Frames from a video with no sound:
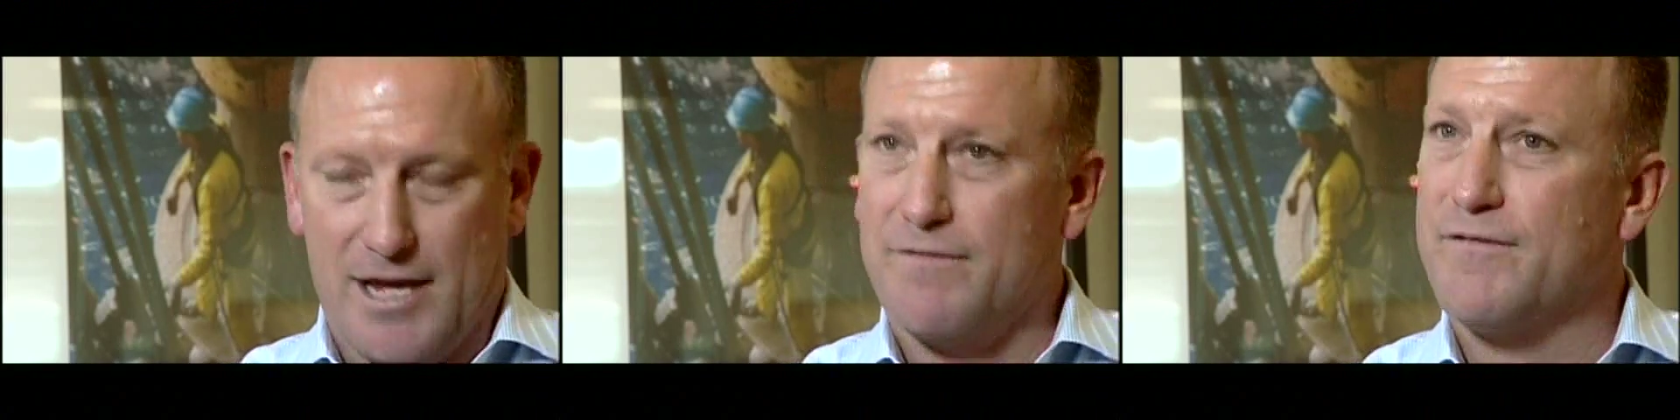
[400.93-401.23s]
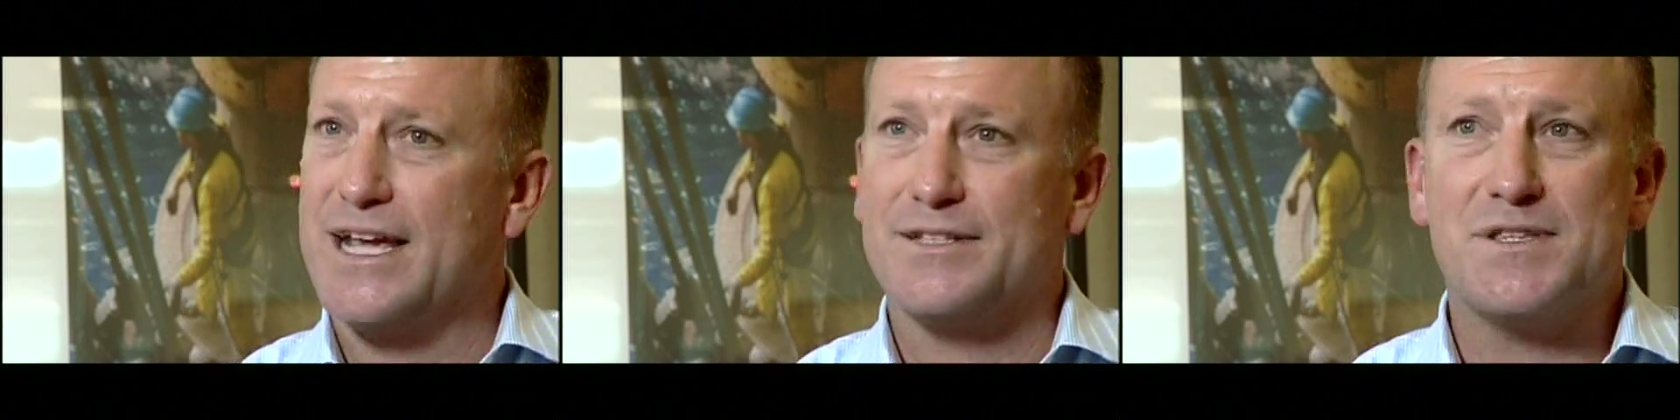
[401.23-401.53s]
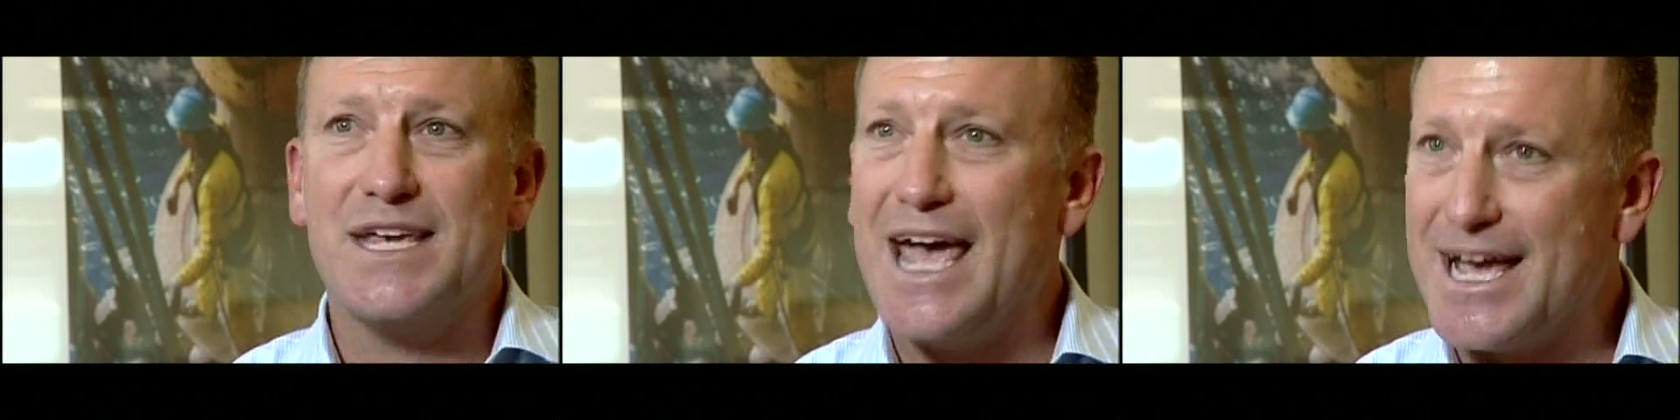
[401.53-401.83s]
and a
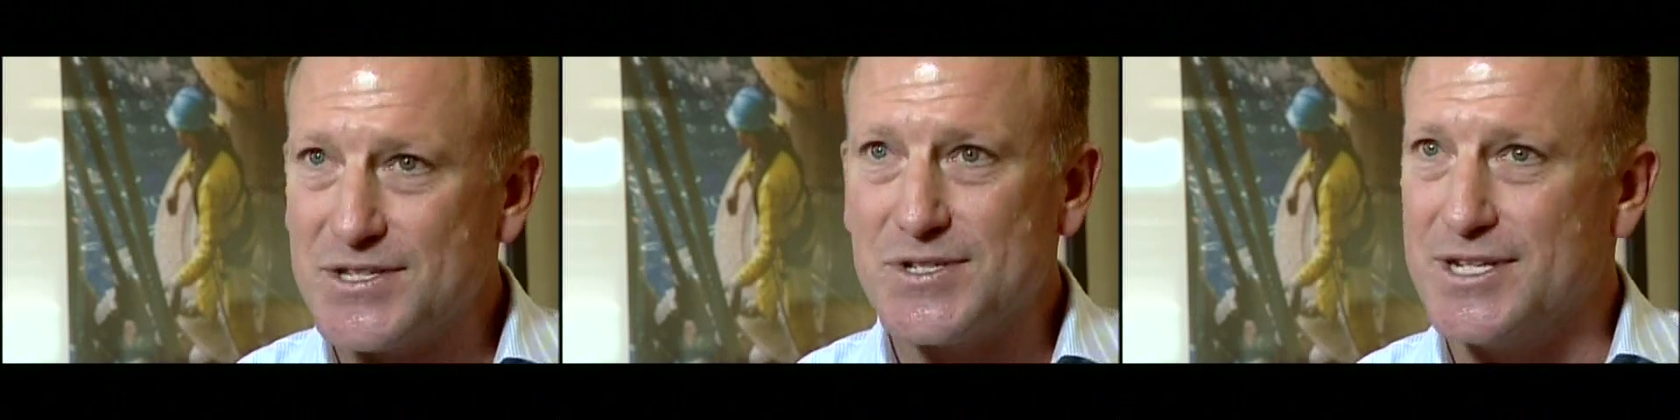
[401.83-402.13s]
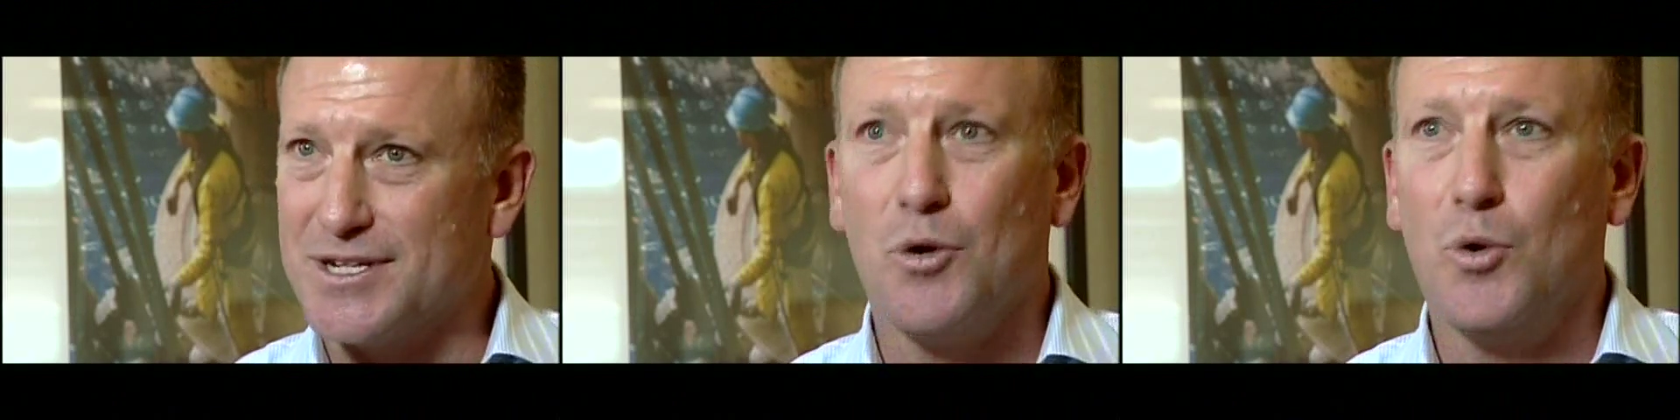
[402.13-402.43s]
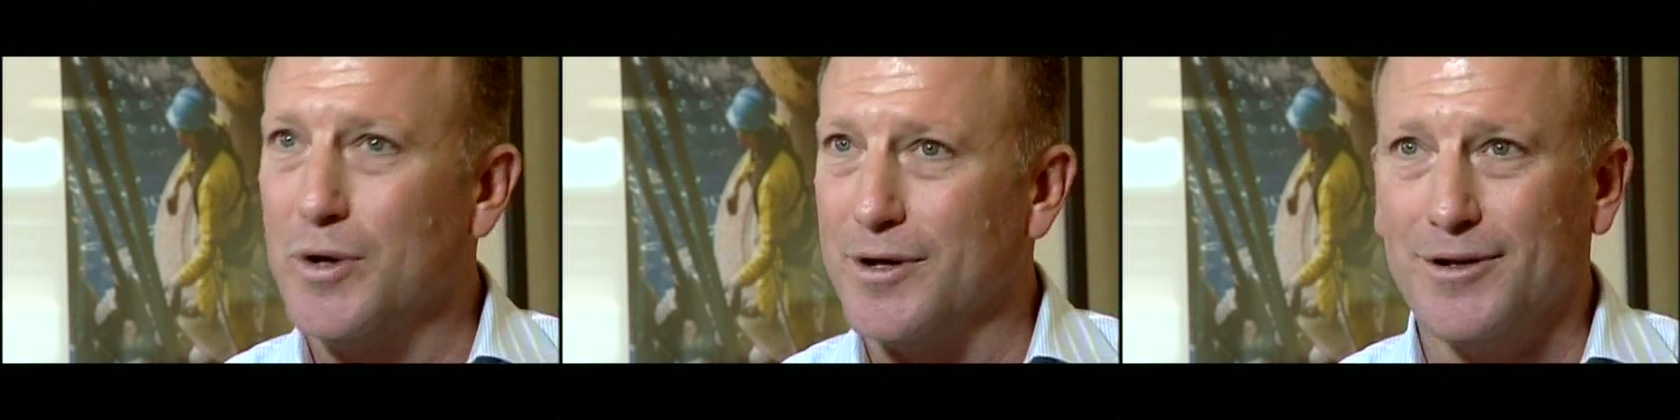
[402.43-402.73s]

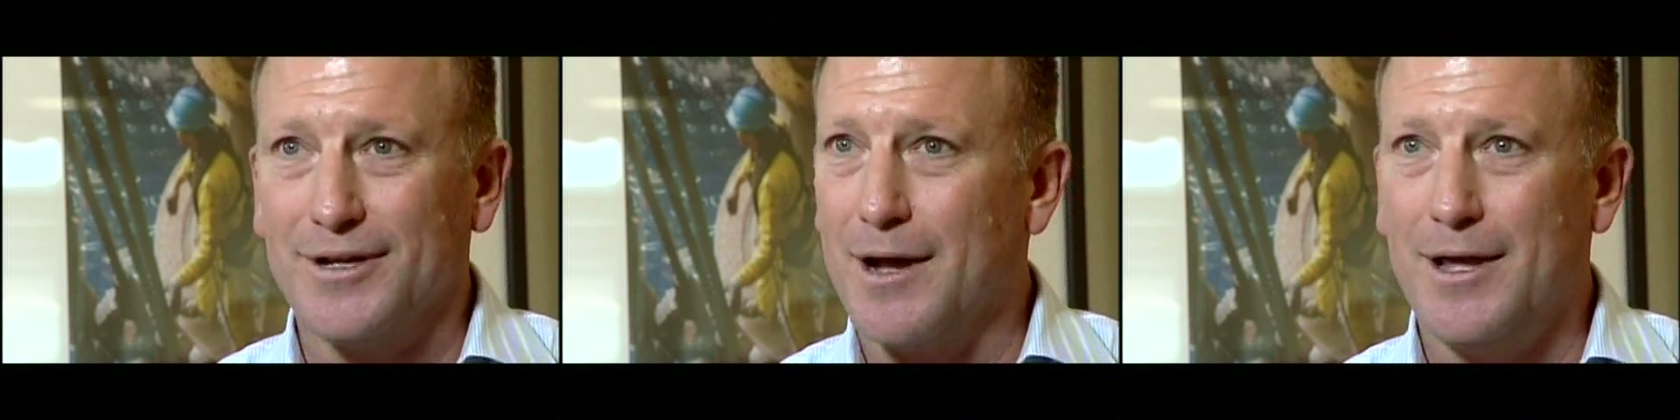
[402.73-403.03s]
fantastic oil.